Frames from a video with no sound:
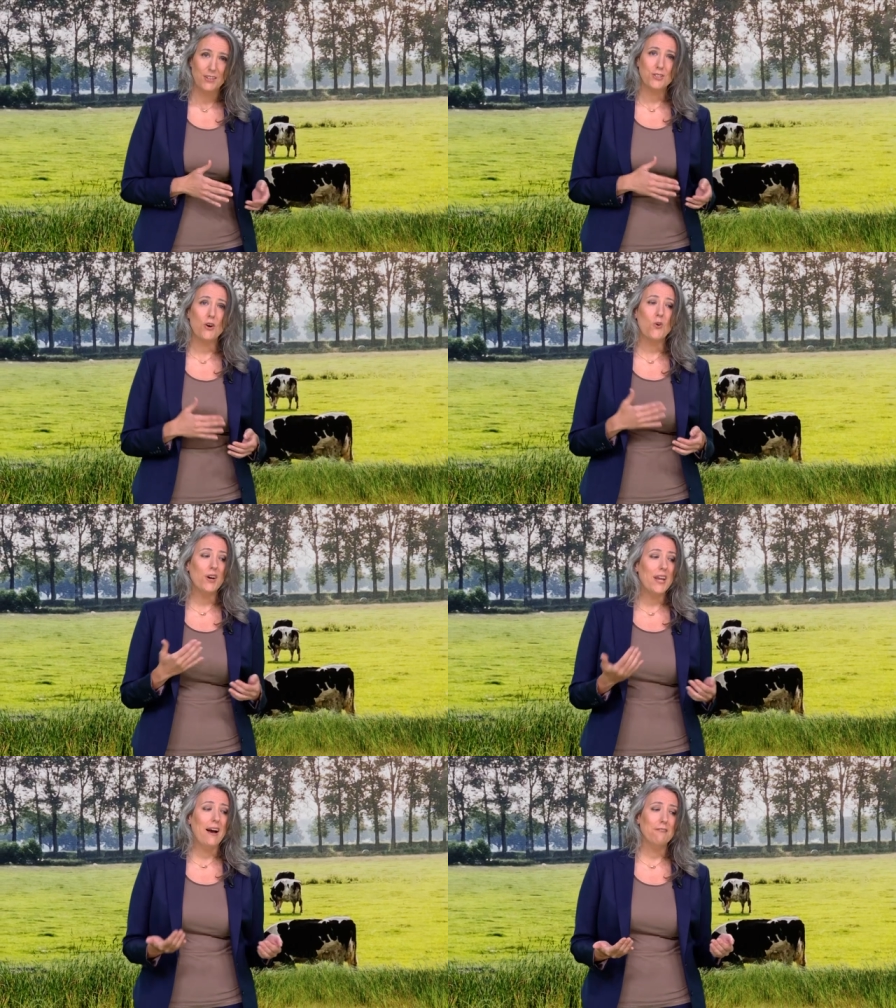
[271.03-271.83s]
So
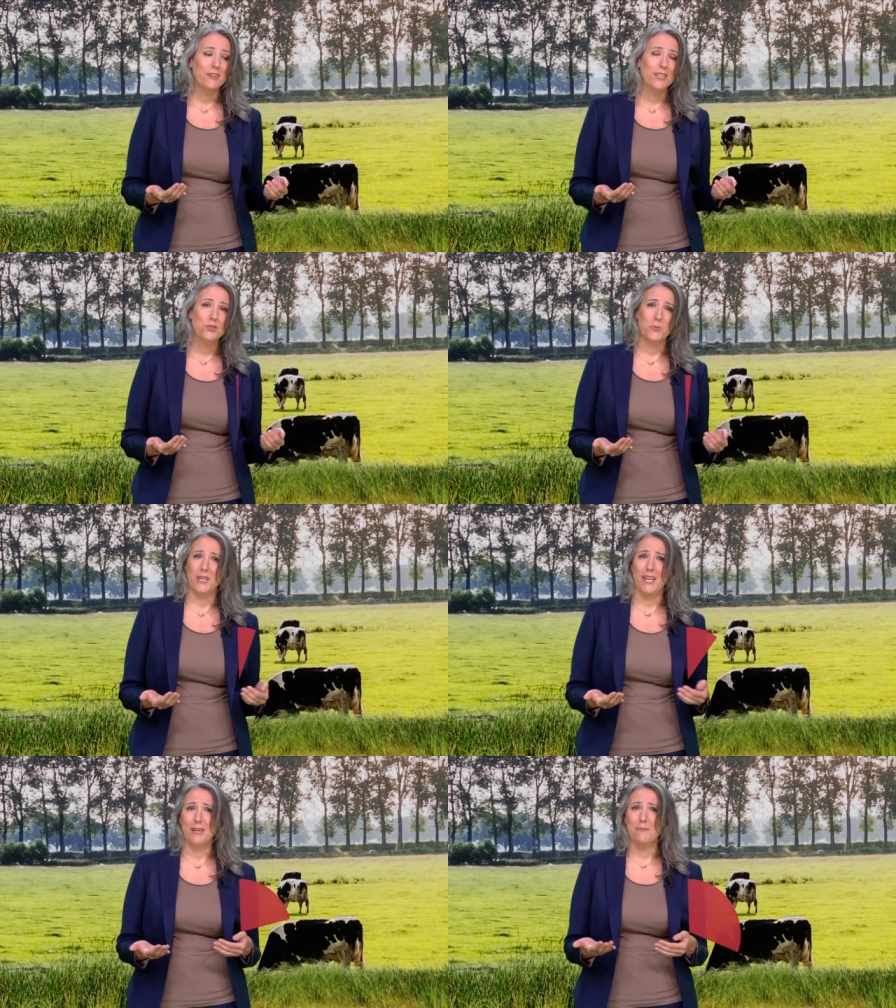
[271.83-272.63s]
on average, we're
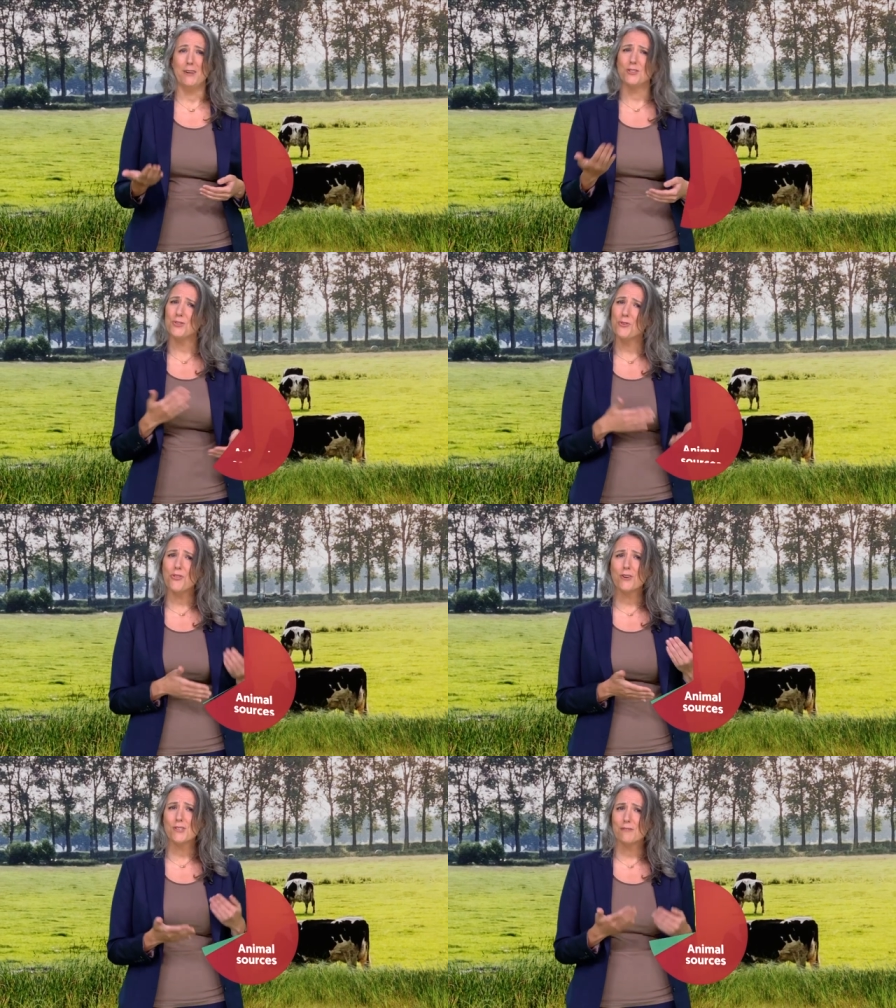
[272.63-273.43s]
getting about two
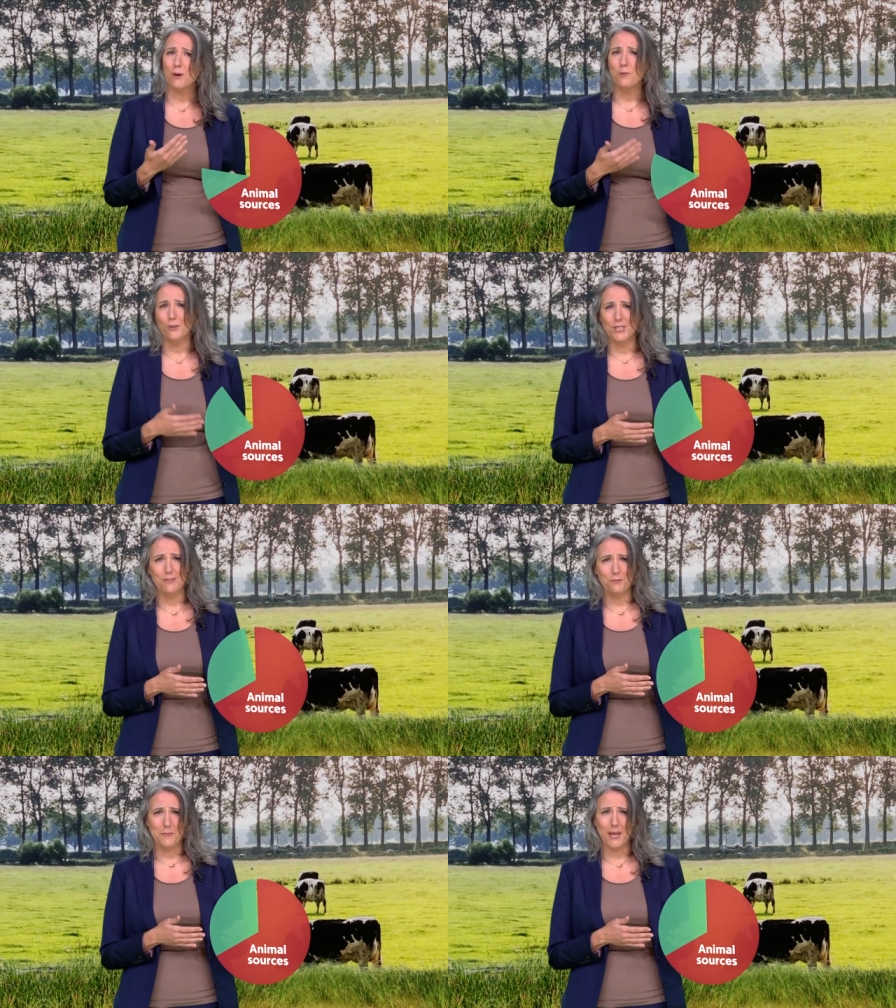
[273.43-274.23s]
thirds of our
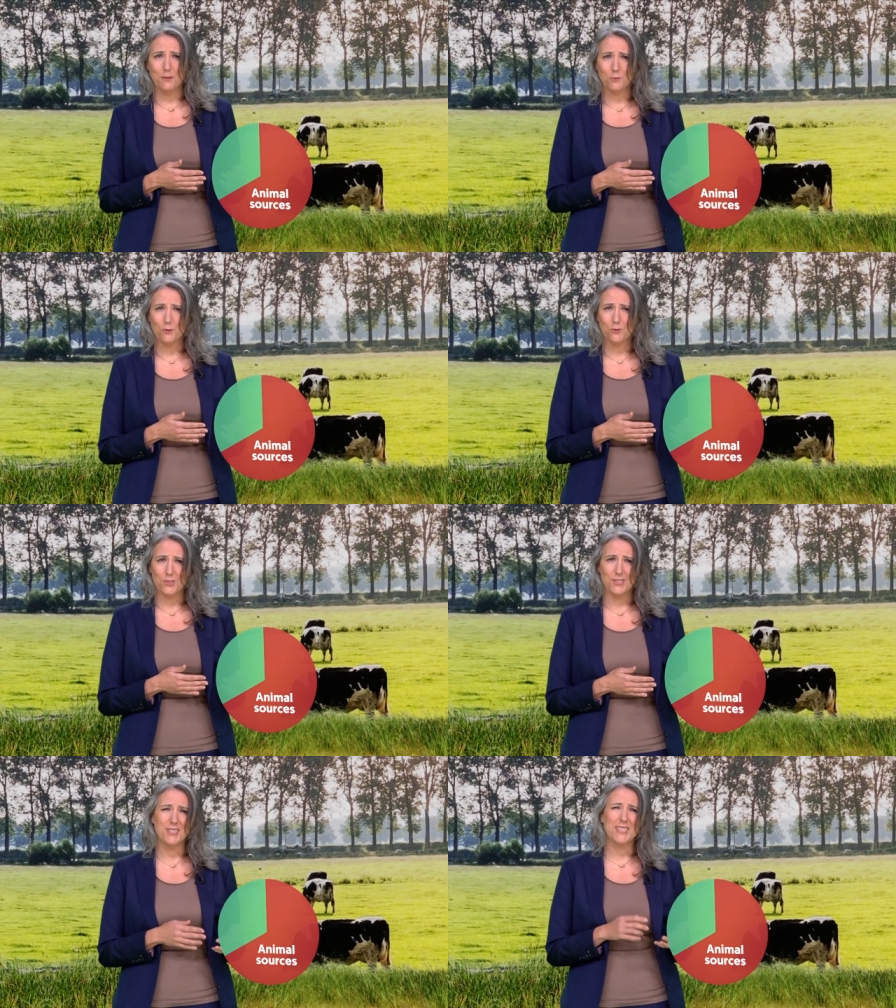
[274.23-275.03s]
protein from animal
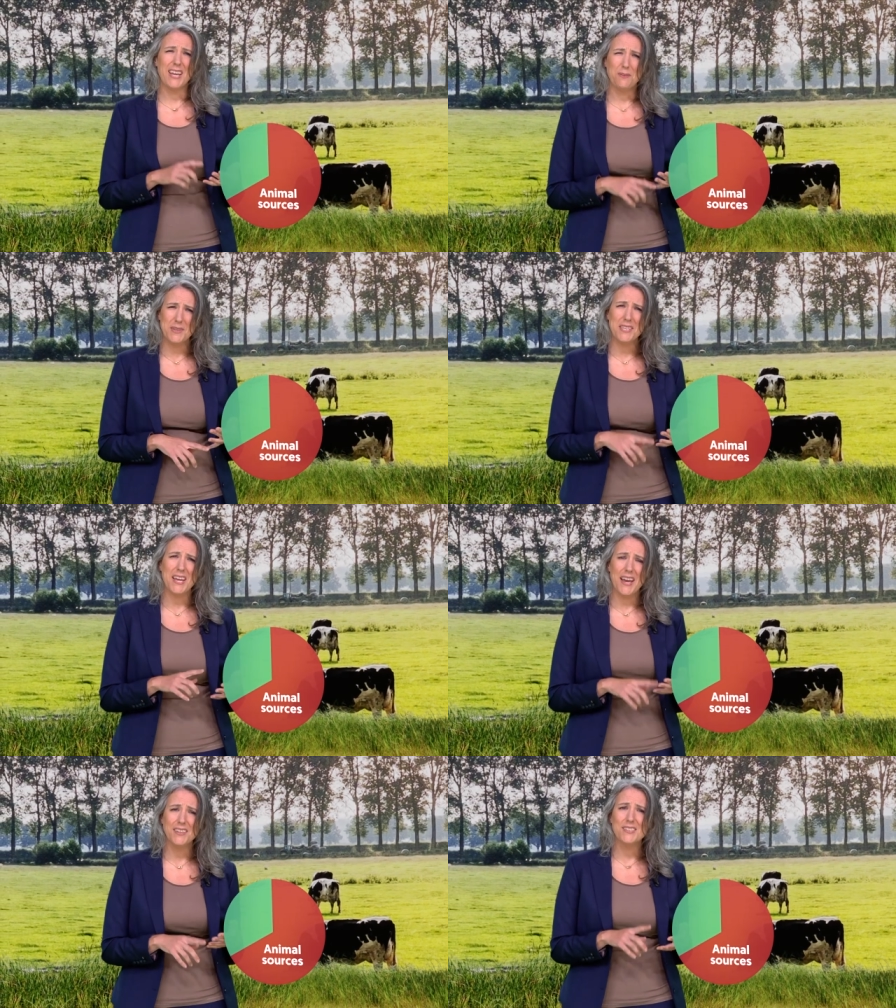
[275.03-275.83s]
sources like meat,
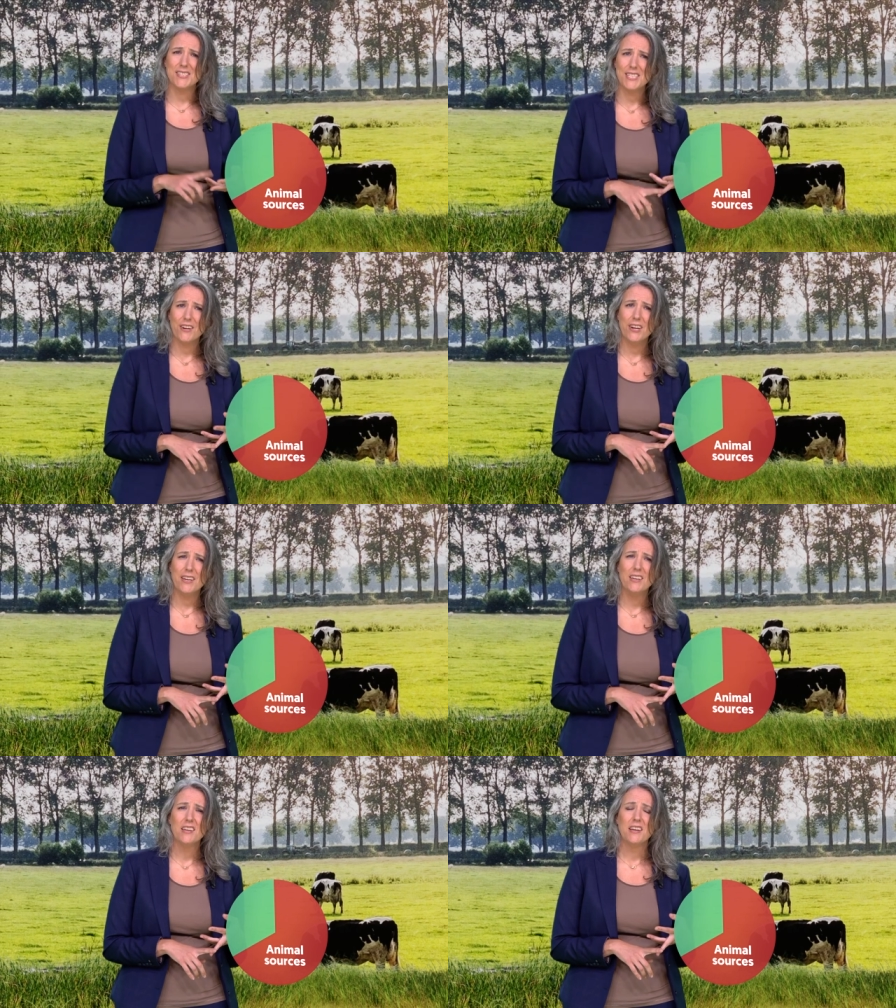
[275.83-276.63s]
eggs, and dairy.